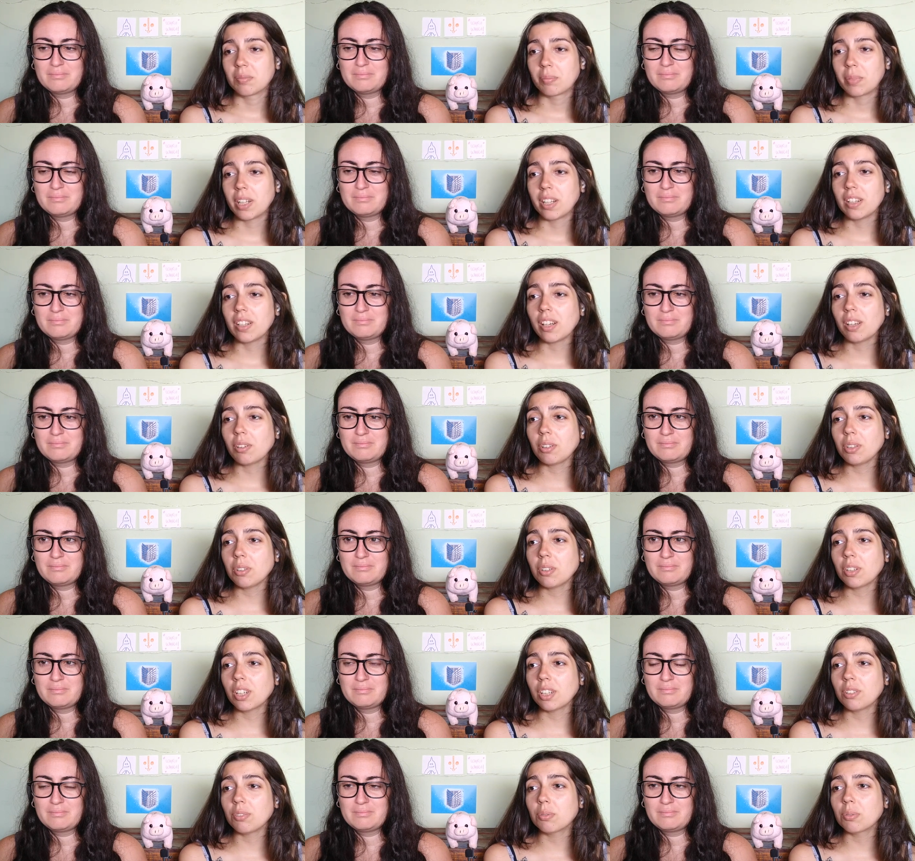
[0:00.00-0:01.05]
Speaker 1: But now you
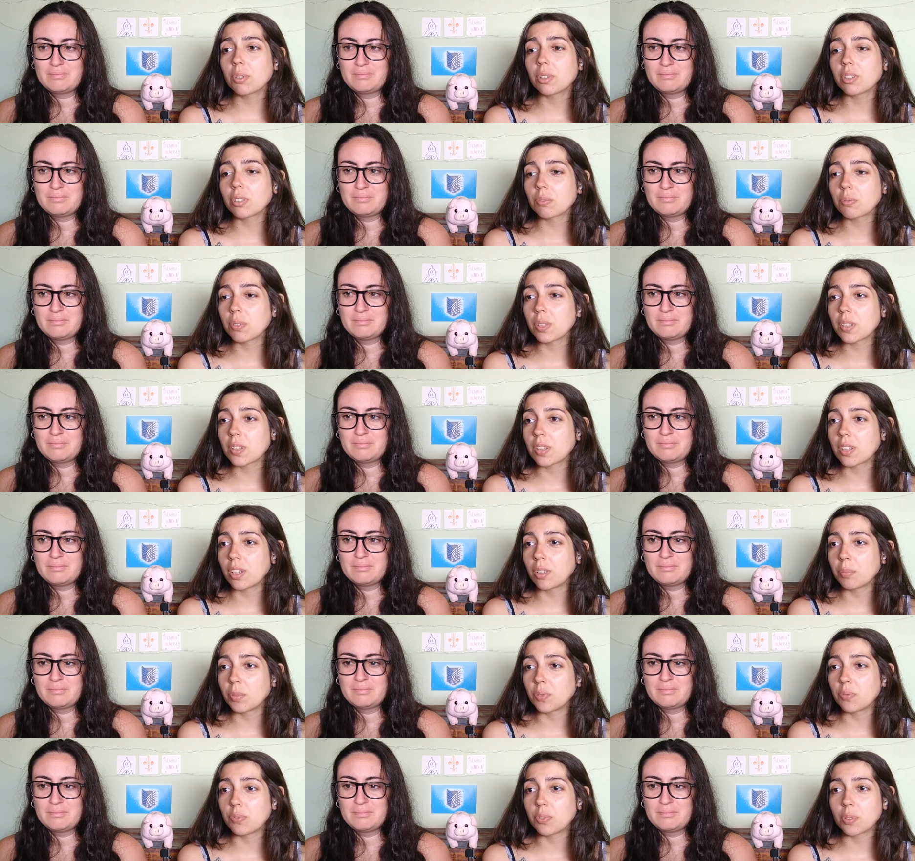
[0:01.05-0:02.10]
can work with
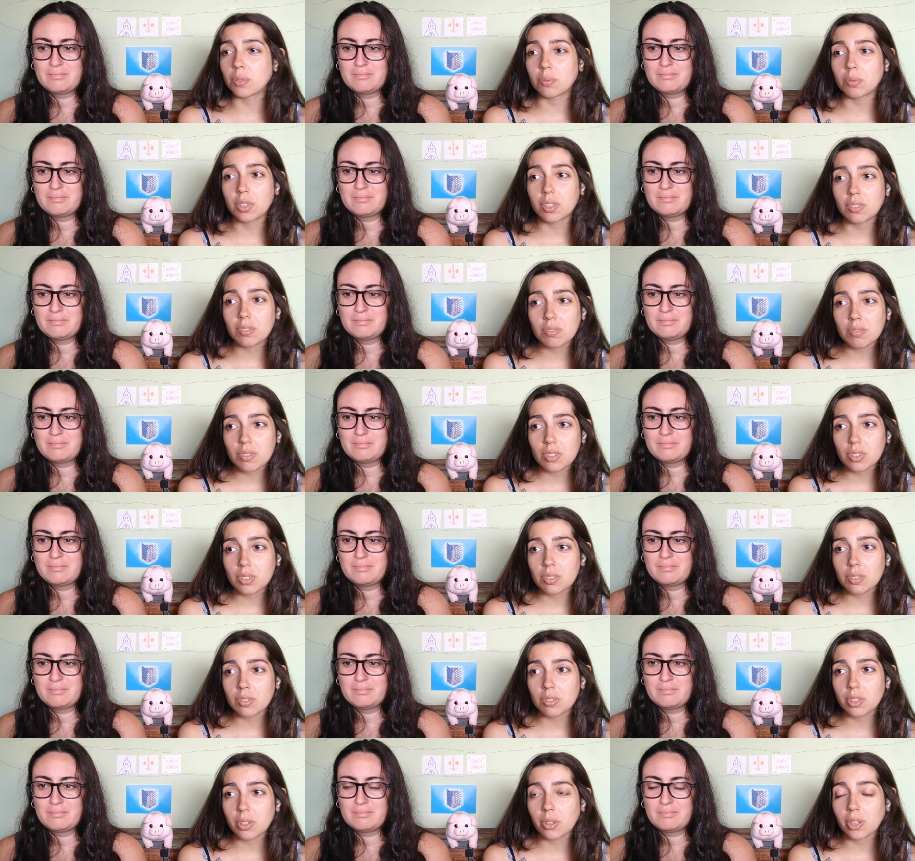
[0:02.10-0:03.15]
them if you want
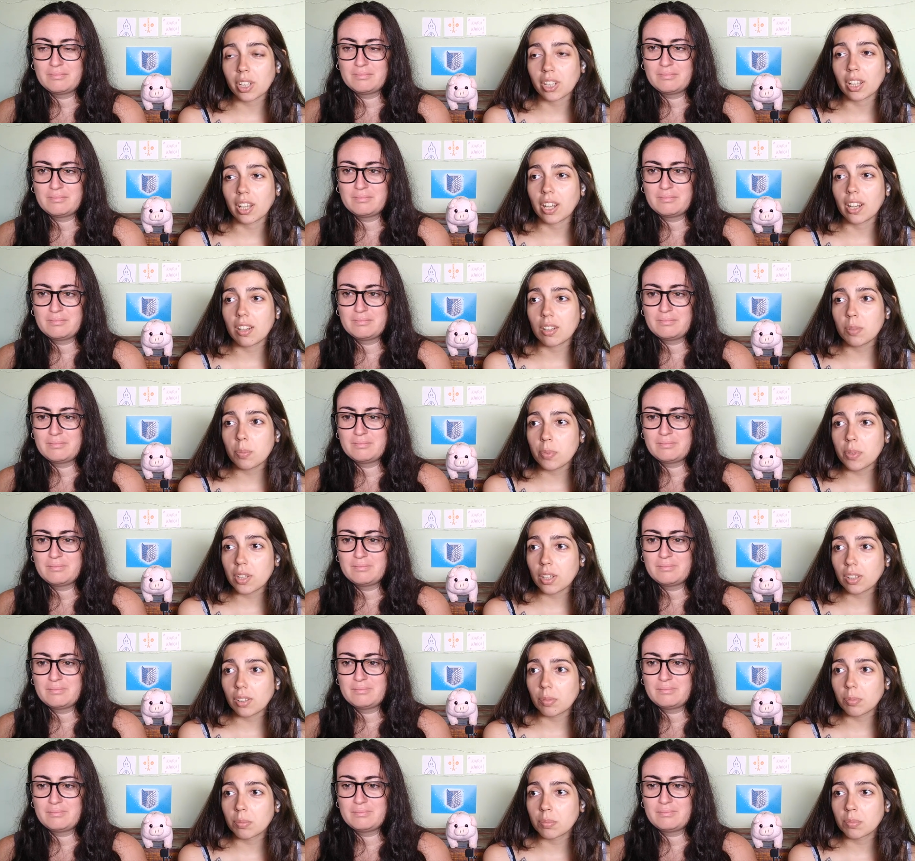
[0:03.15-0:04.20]
to. You can help
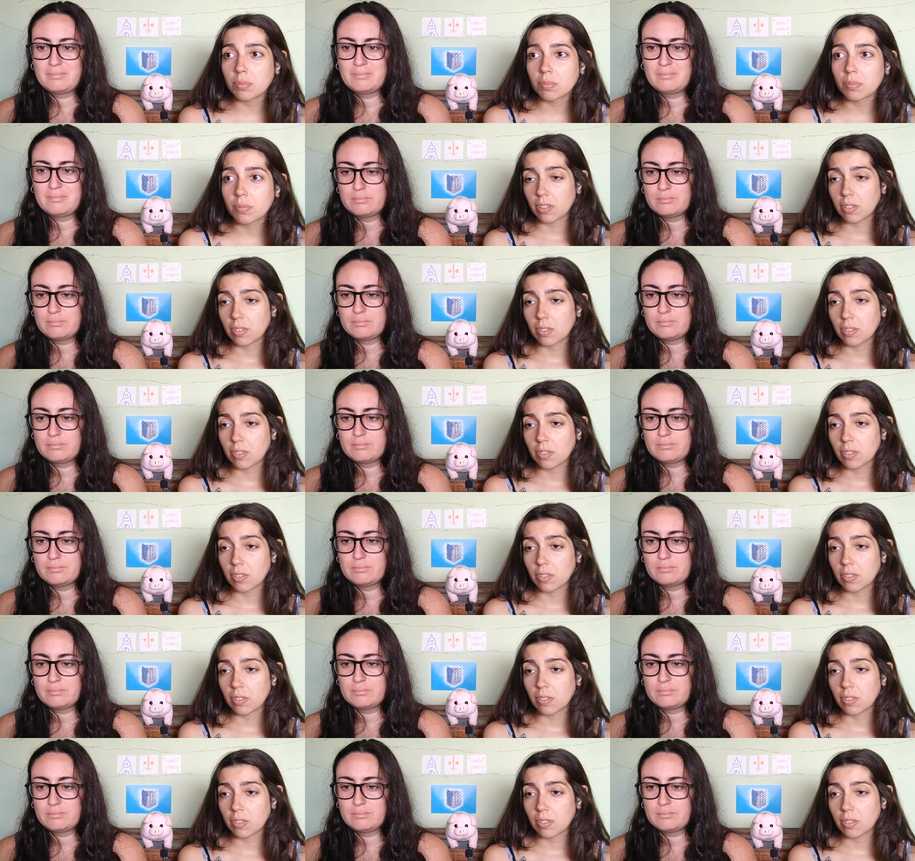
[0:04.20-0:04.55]
them.